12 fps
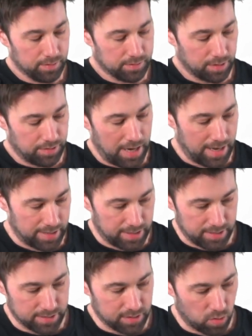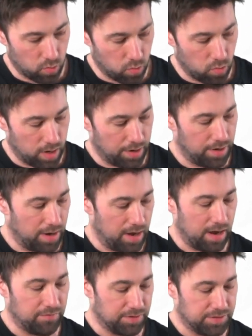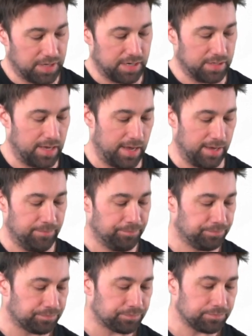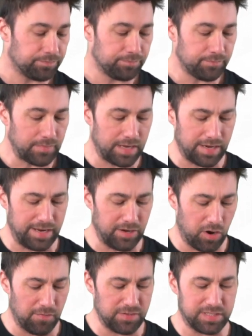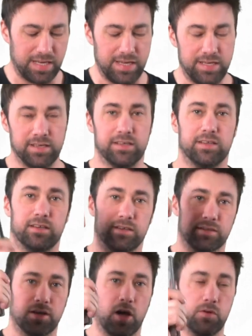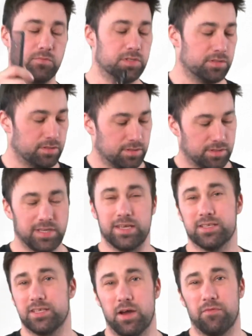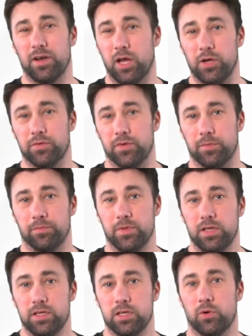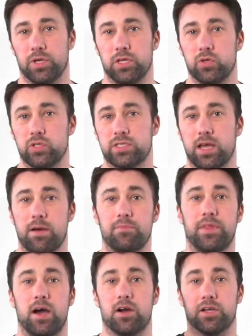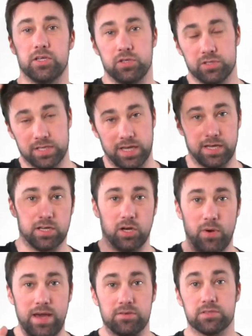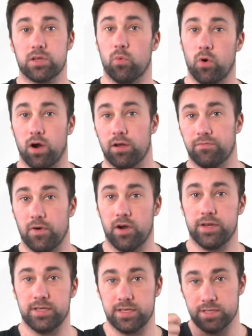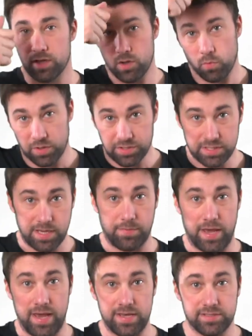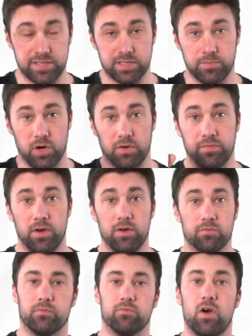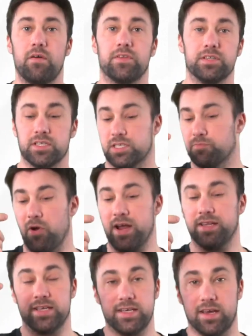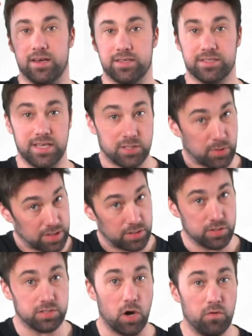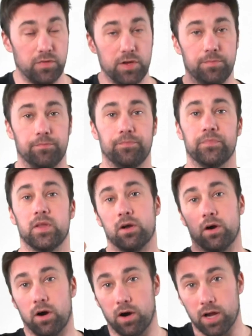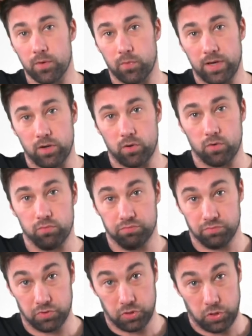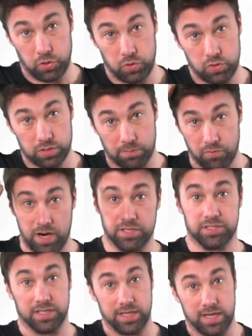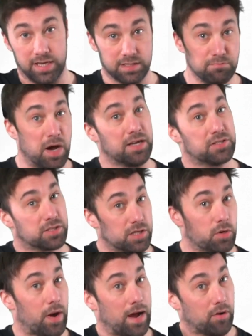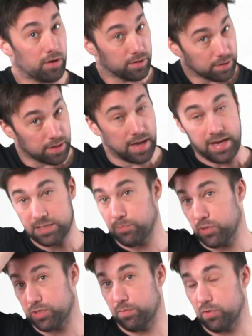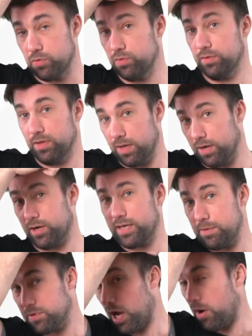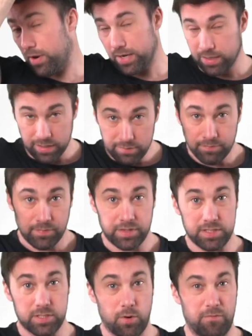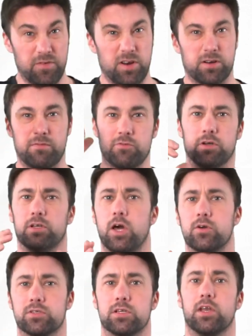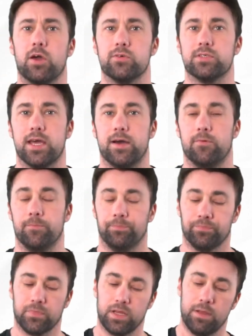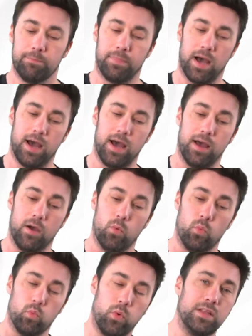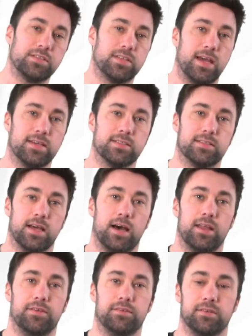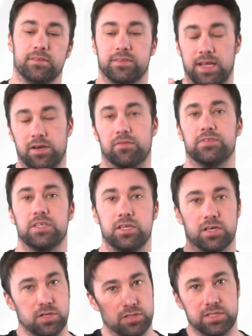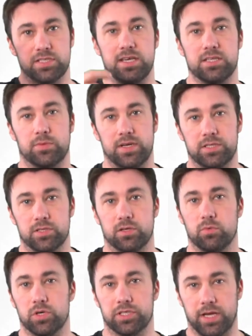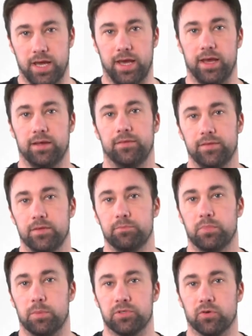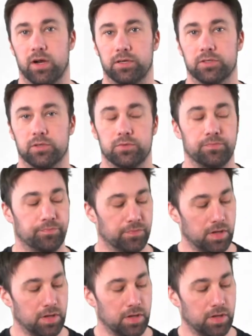So that is one other thing there. And then obviously combs. Get yourself a load of them. You want to use some that I'm going to use to get glue out. So what I find is once I take my hair system off, rather than just spray the C22 solvent, I will use the brush to get as much glue out as possible. And I keep going until I feel like I've got loads and loads out. But once that is done, then obviously you can use the C22, wash your hair, Bob's your uncle.